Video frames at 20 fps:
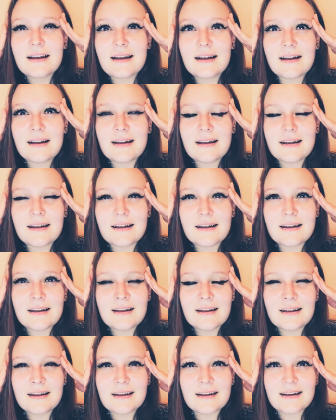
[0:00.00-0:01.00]

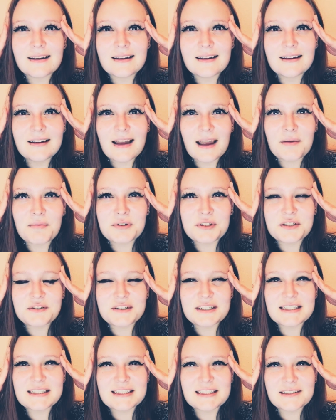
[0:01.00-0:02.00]
I wish you
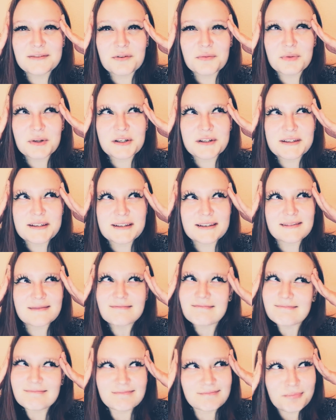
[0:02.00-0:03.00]
didn't deliver, because
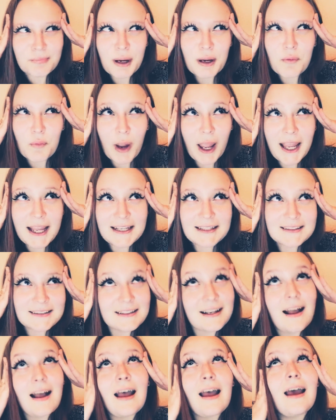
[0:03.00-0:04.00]
my weight.
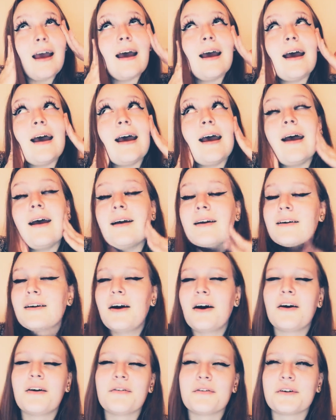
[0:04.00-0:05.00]

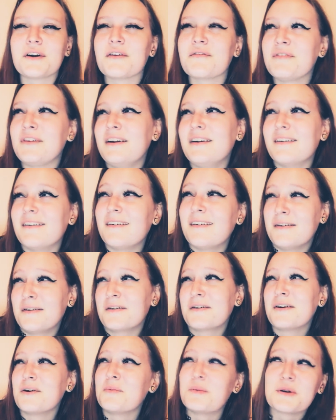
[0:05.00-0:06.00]
Oh, you're vegan.
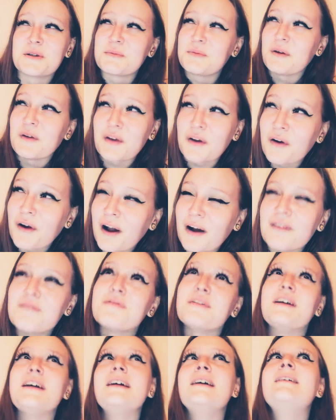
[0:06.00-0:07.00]
Oh, you must be so
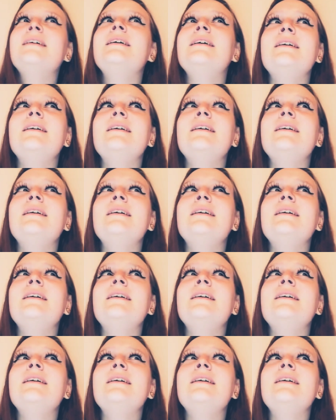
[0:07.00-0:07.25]
healthy.